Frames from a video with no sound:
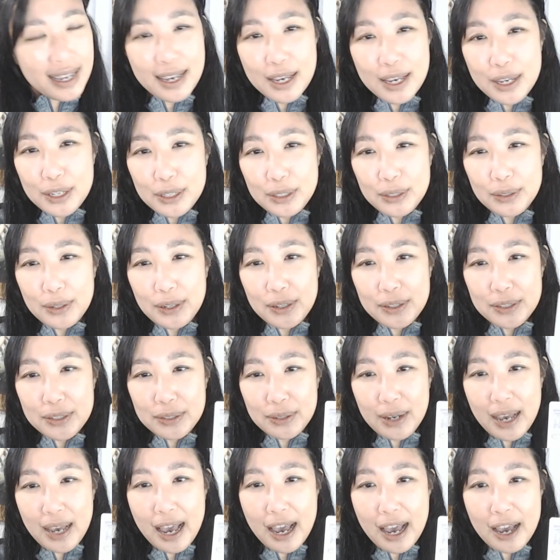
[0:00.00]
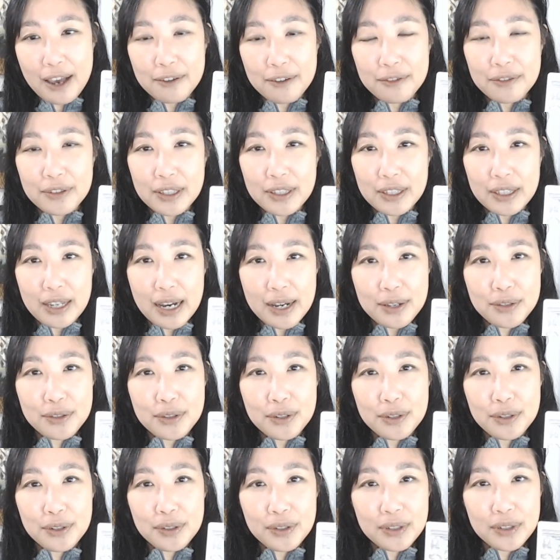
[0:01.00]
You also have
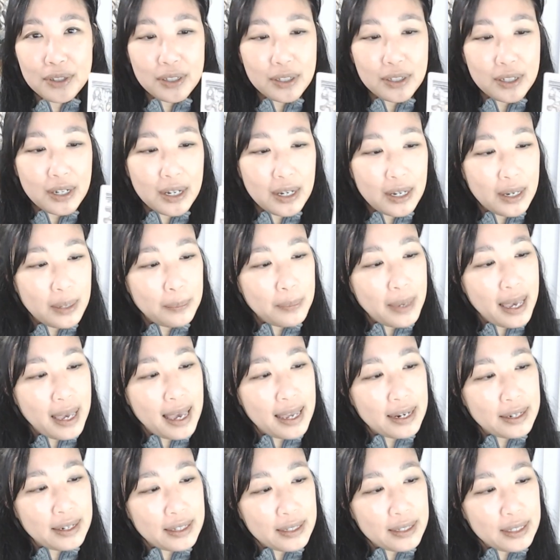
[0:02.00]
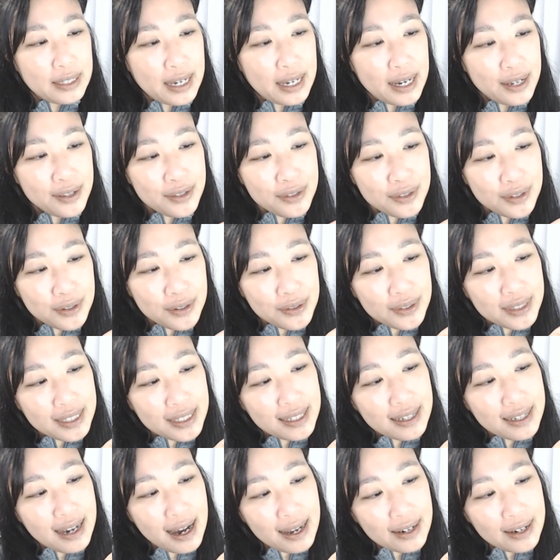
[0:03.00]
Iaso, and Iaso, the
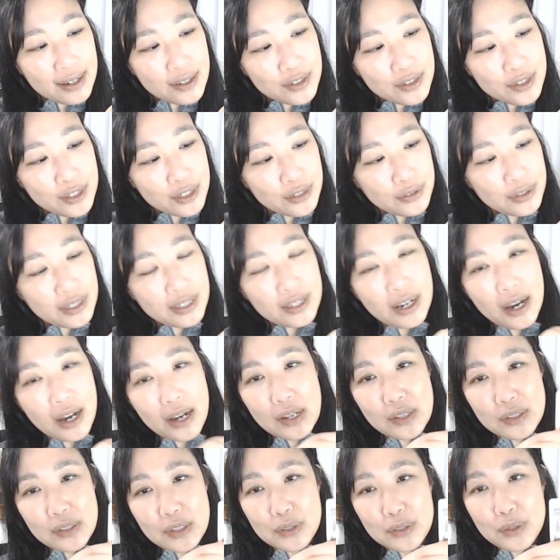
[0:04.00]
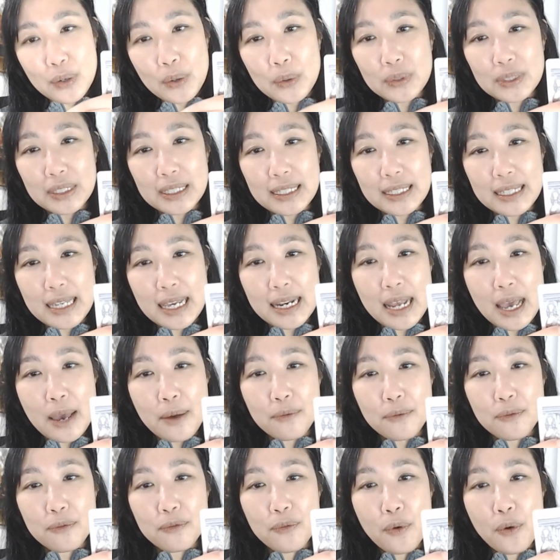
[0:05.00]
goddess, the Greek goddess, is holding an
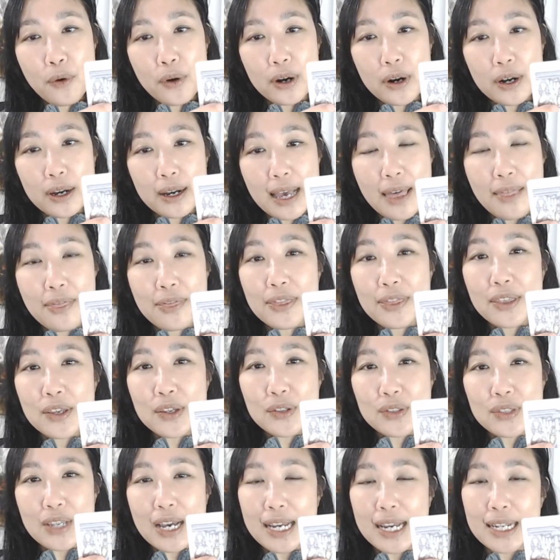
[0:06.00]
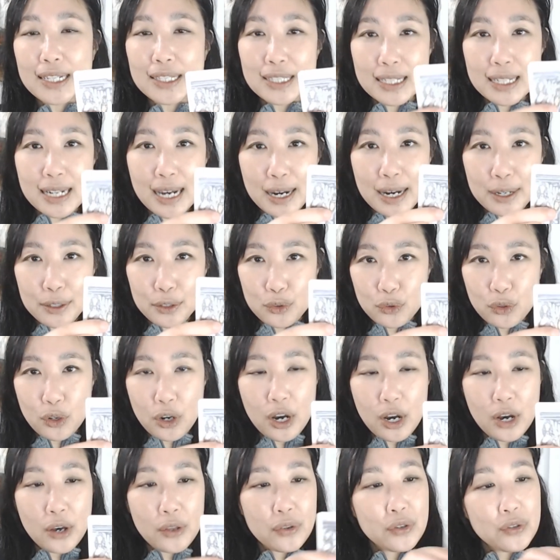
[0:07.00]
amphora. And this I did not
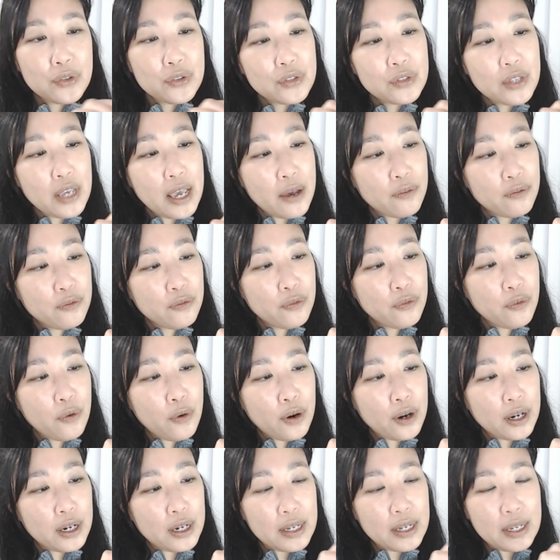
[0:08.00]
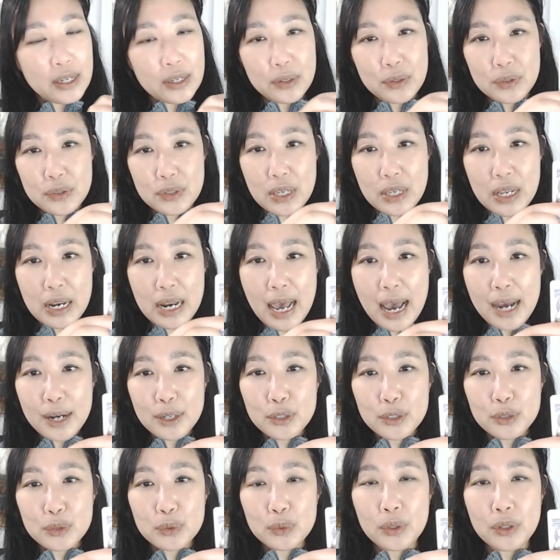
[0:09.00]
draw. This amphora is an
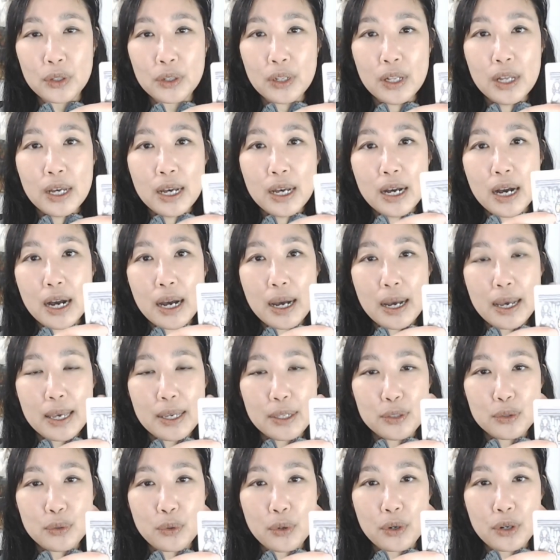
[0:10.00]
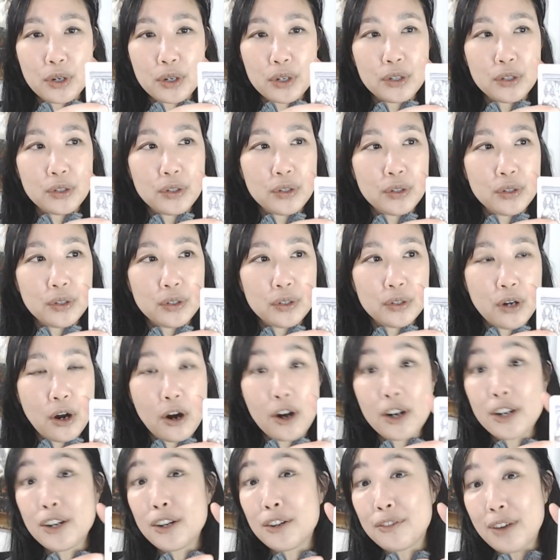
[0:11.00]
actual historical
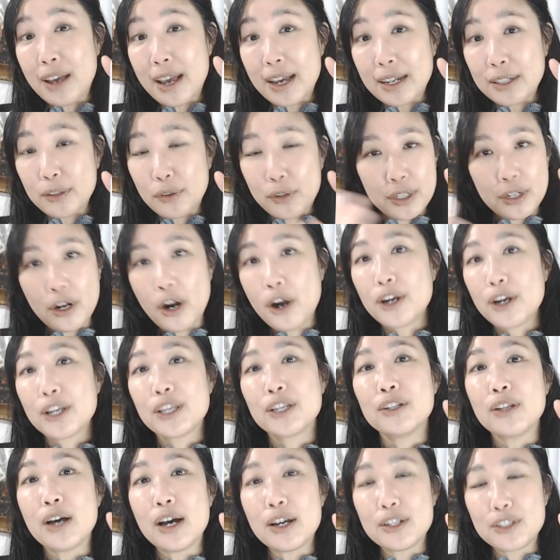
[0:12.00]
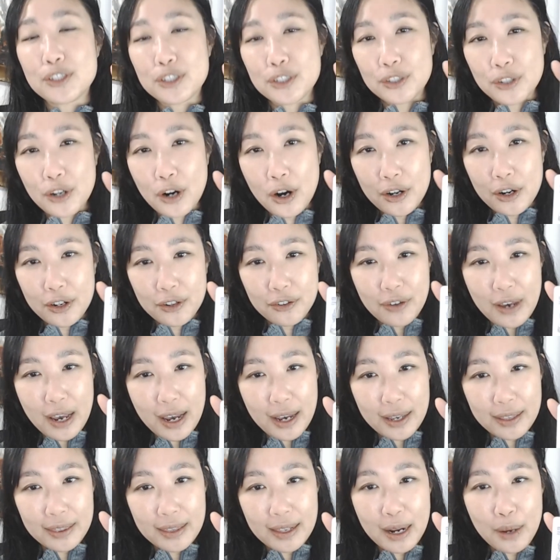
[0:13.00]
artifact or archaeological
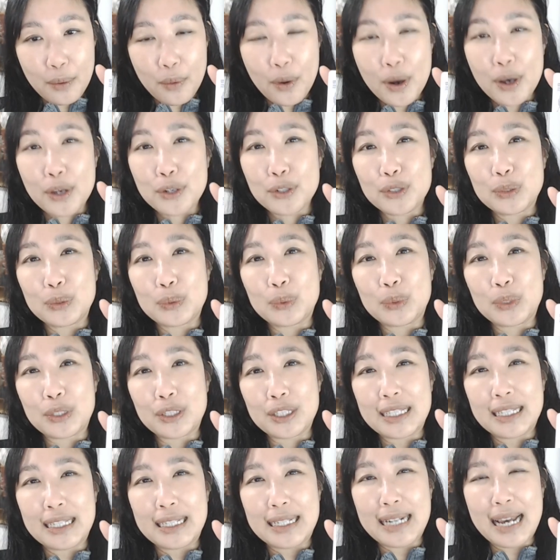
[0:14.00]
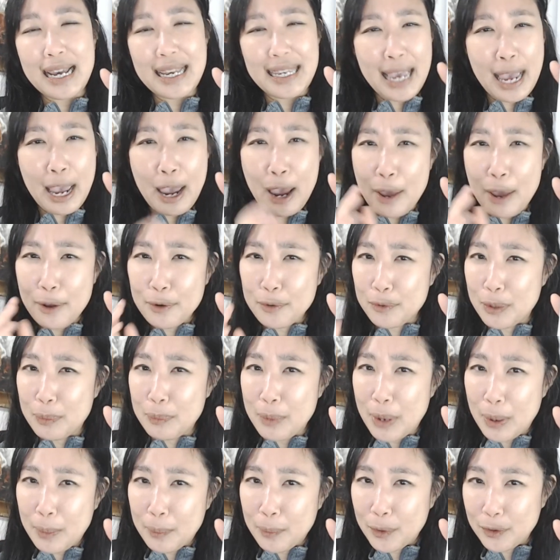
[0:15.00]
artifact that I wanted to work in. I can't
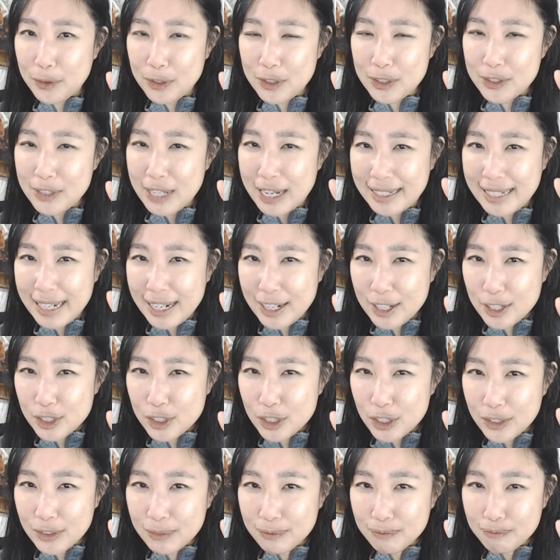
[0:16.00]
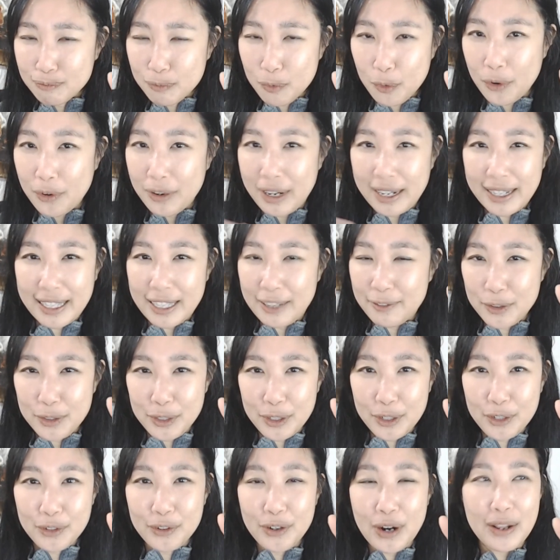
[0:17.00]
remember the citation or I give you
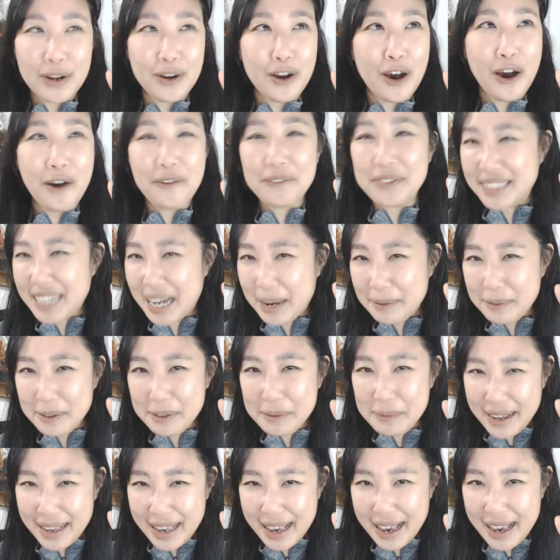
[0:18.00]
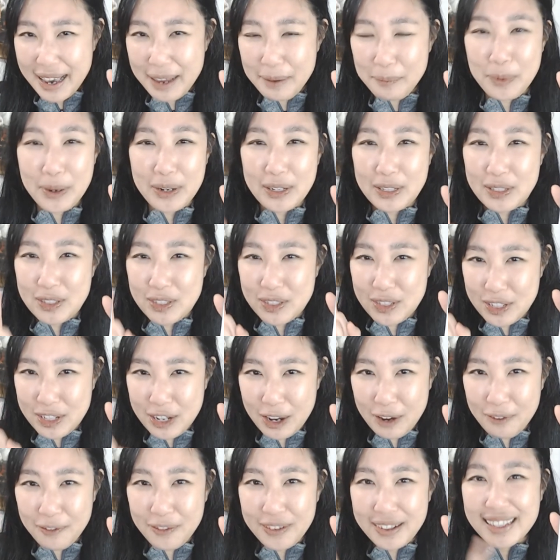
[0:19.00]
the credit off the top of my head, but it's
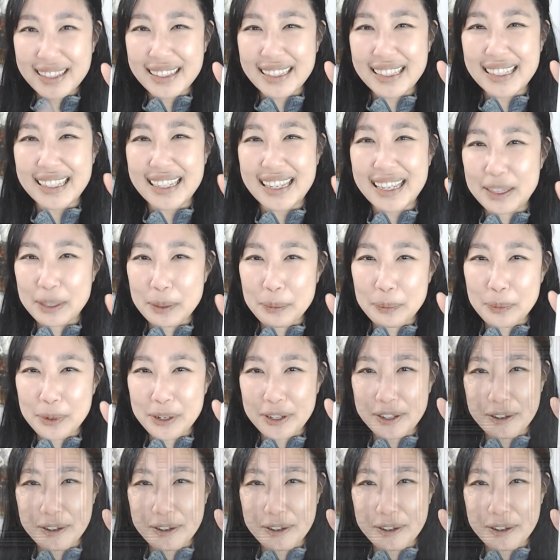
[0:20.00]
definitely in the Book of